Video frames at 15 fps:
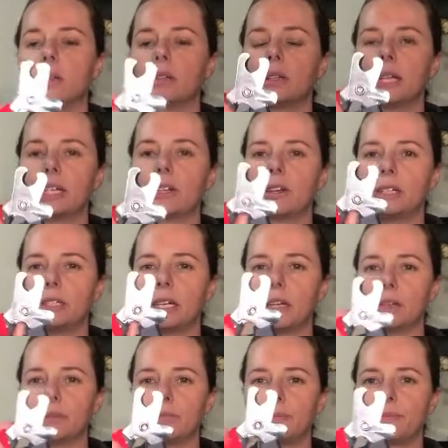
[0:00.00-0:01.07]
they go down.
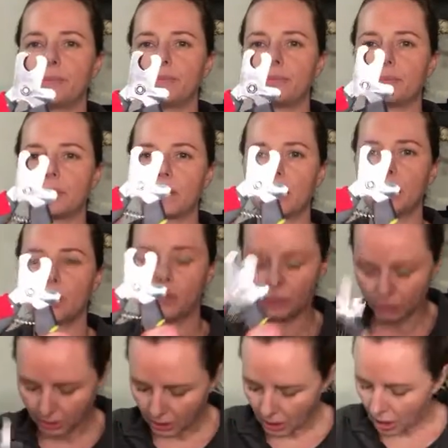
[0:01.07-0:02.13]
Okay, cool.
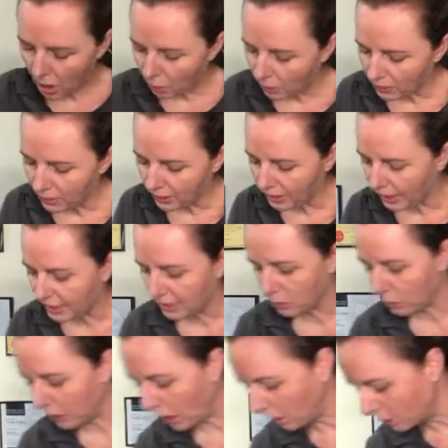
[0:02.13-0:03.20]
One thing I did
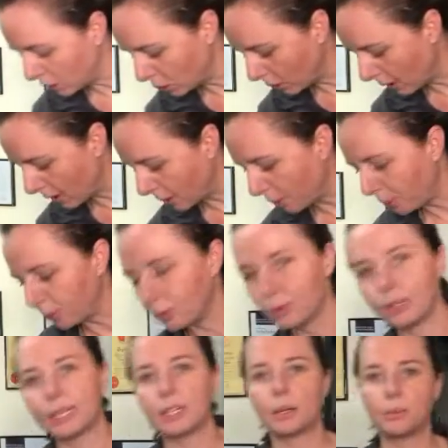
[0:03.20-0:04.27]
when I was trying the
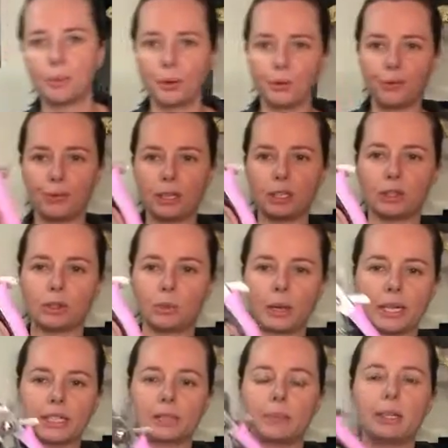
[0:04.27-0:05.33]
Purina Professional
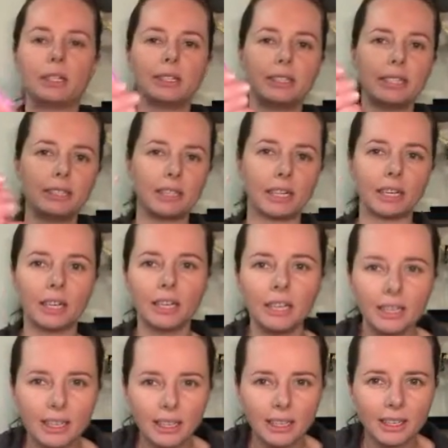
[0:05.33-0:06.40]
ones, because these are,
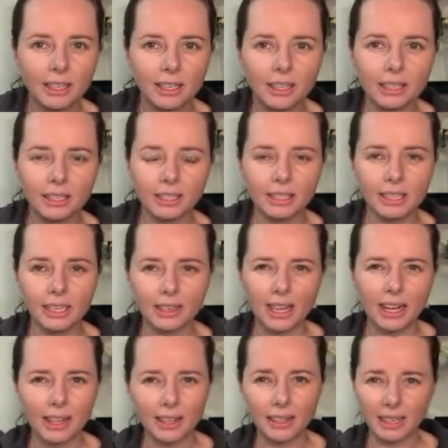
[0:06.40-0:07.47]
can you hear
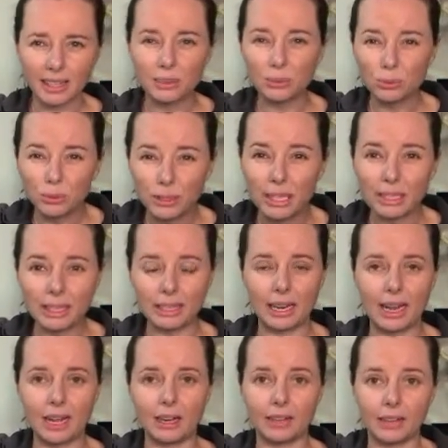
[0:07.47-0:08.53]
that? That's really
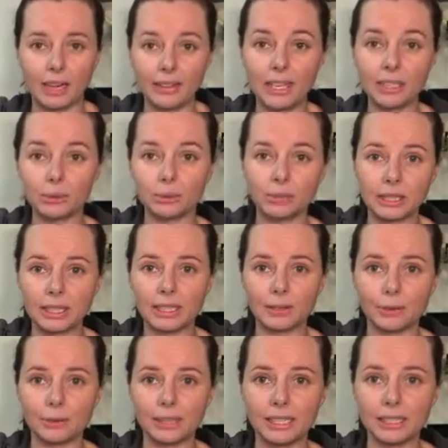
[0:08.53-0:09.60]
loud and that's really
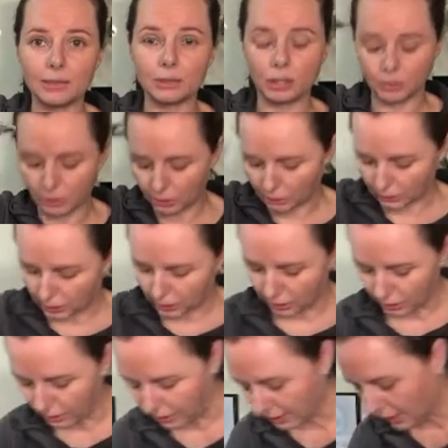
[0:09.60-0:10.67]
offensive to a lot of
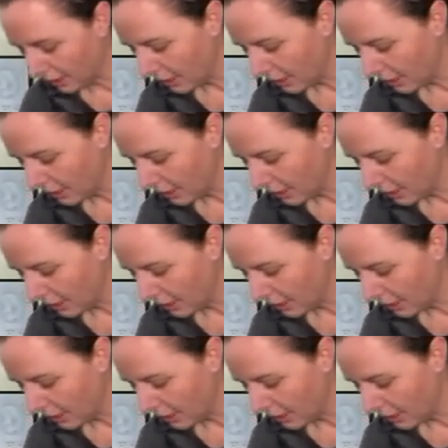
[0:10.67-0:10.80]
dogs.